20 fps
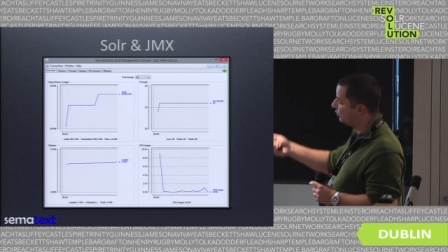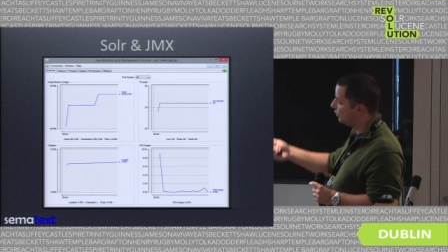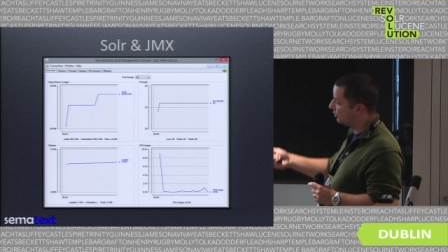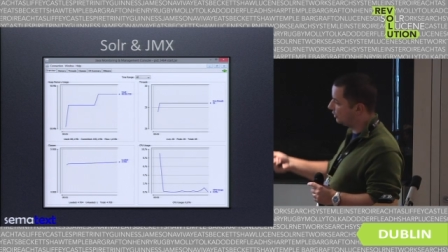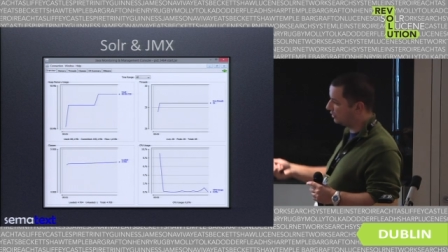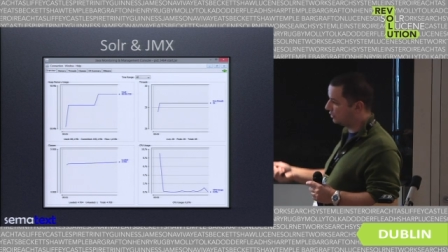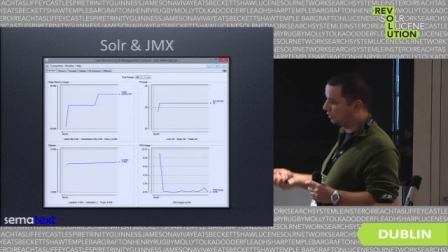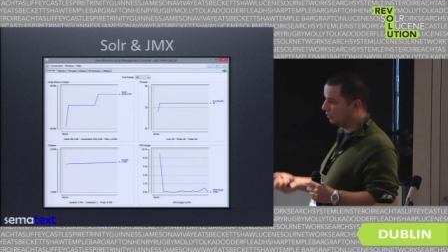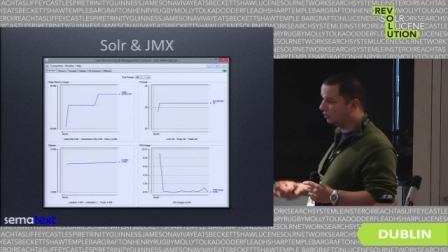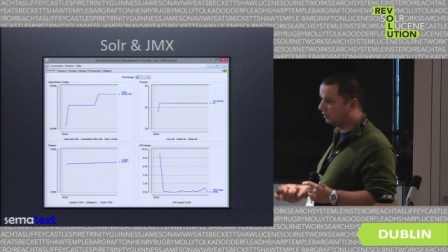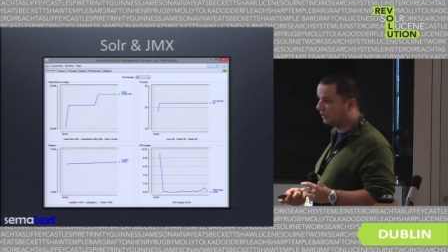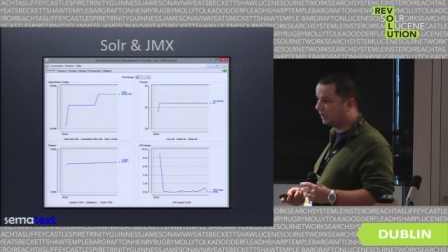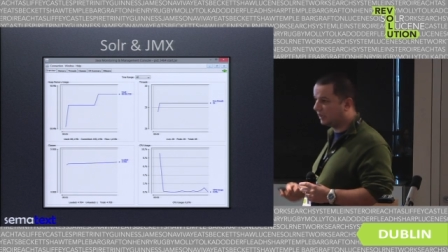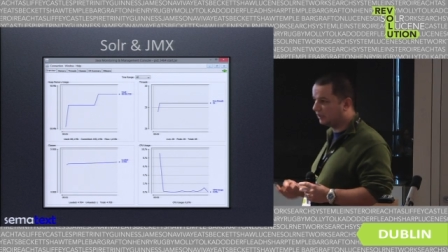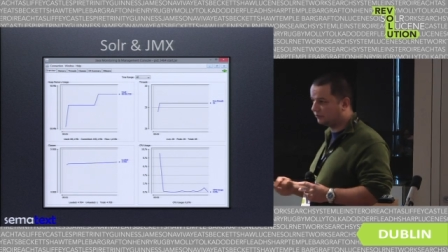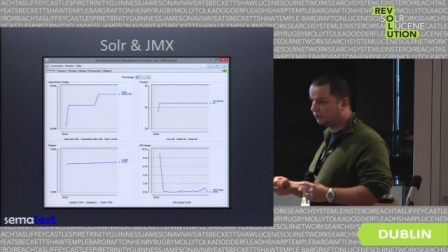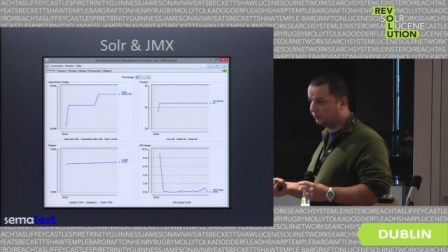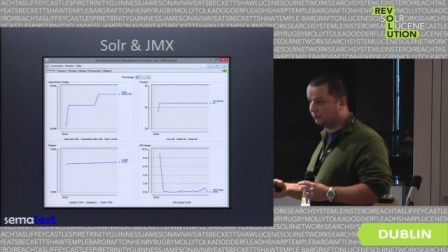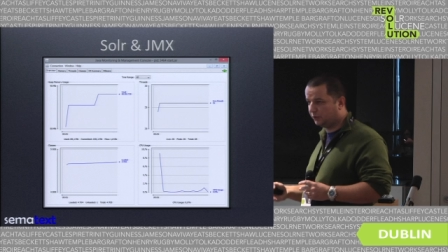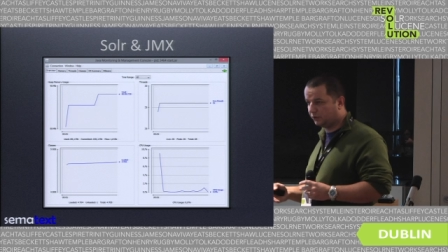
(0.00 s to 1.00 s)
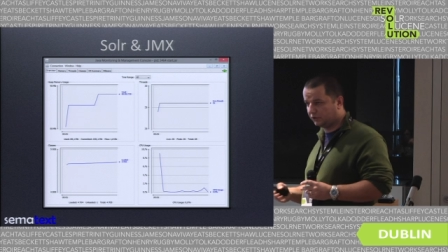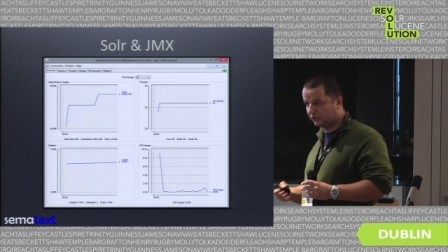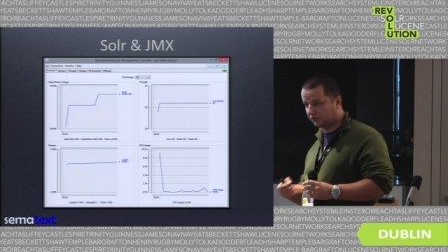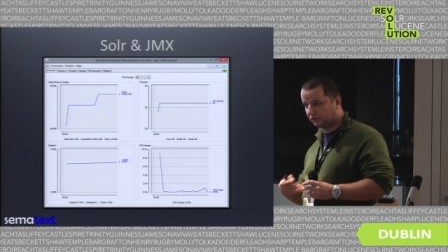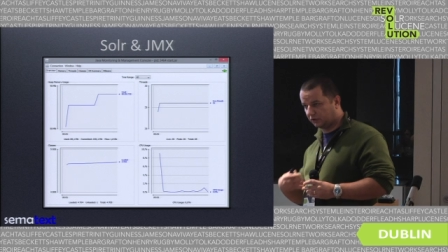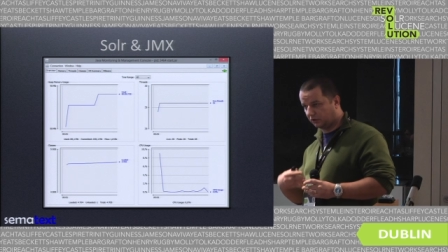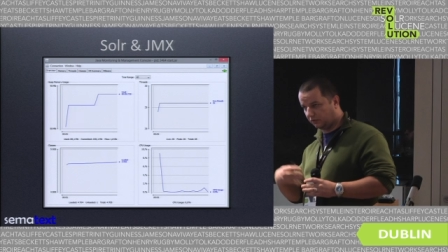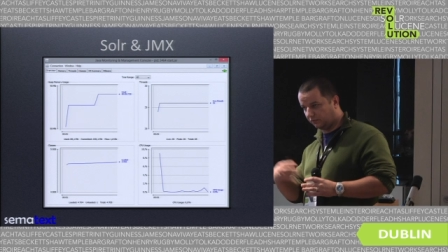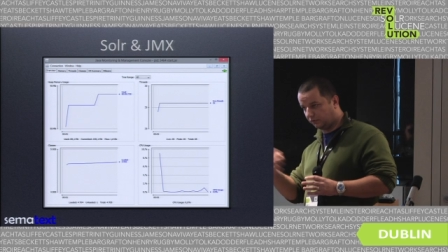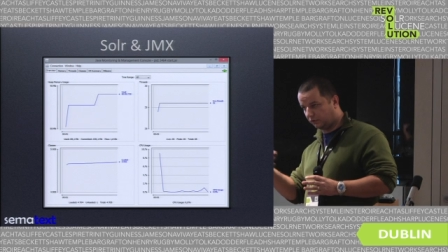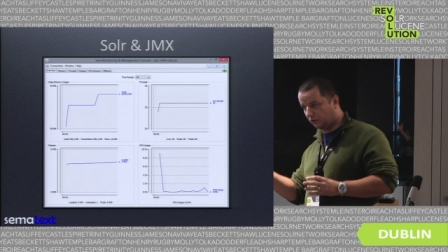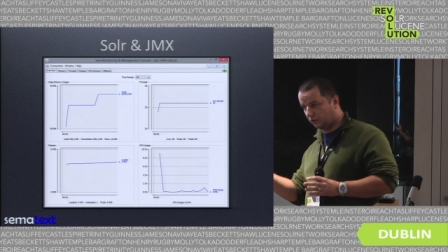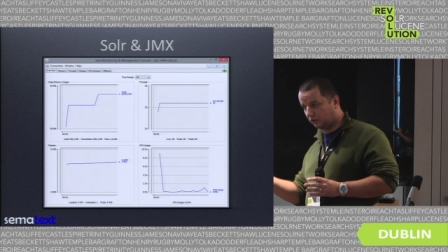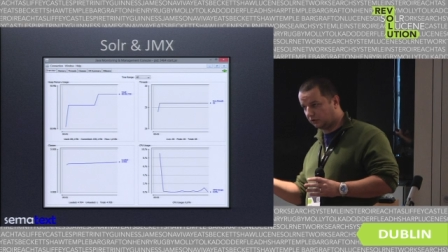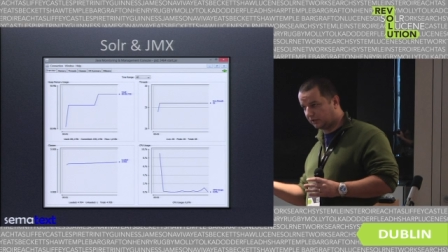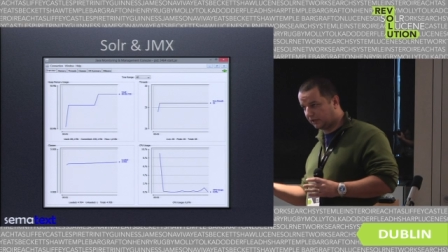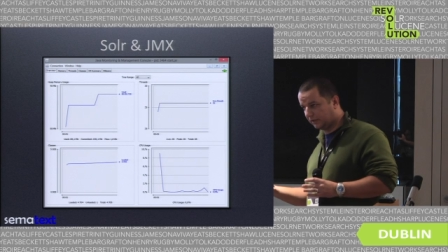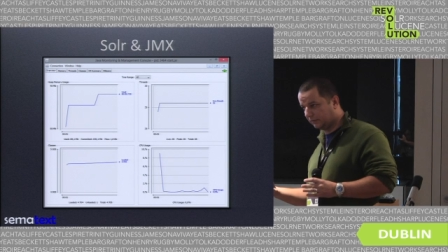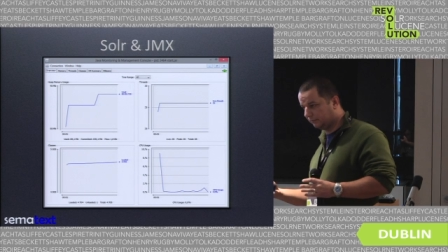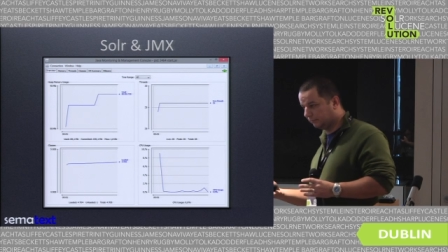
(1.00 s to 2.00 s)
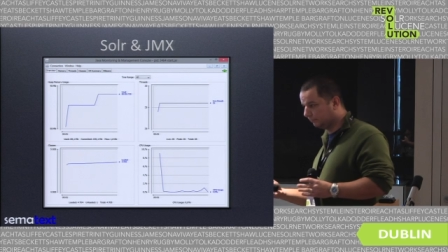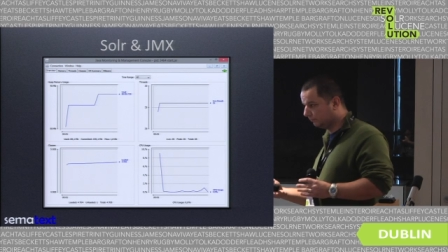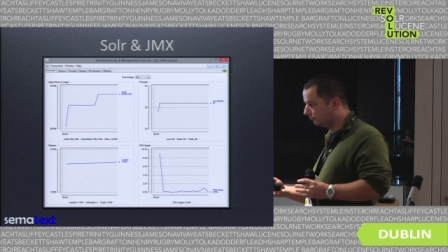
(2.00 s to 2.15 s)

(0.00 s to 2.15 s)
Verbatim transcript: course all the attributes of all the,